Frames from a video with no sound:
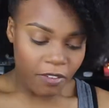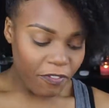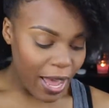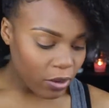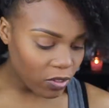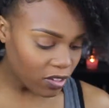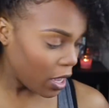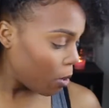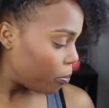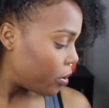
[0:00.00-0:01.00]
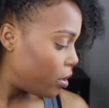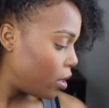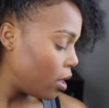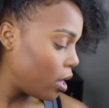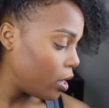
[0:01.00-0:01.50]
Final step
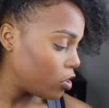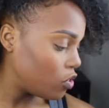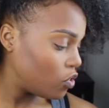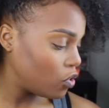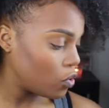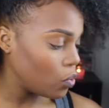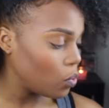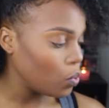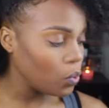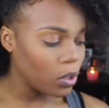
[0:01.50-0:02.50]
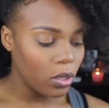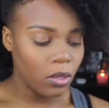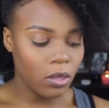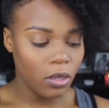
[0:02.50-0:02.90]
is to